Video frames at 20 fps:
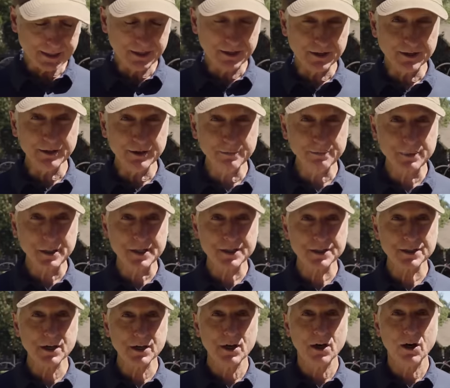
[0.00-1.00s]
here, and
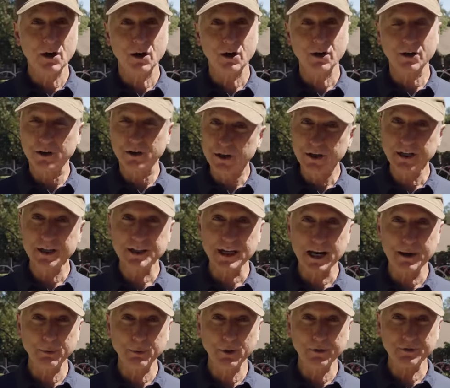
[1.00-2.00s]
beets are a good
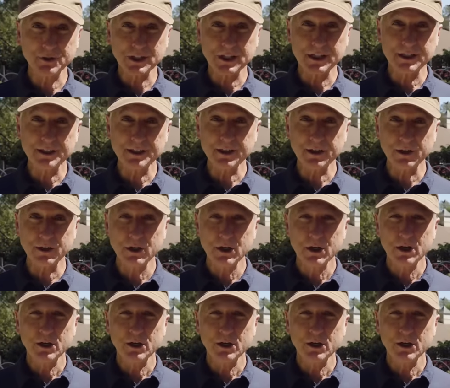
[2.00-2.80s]
example of seeds that are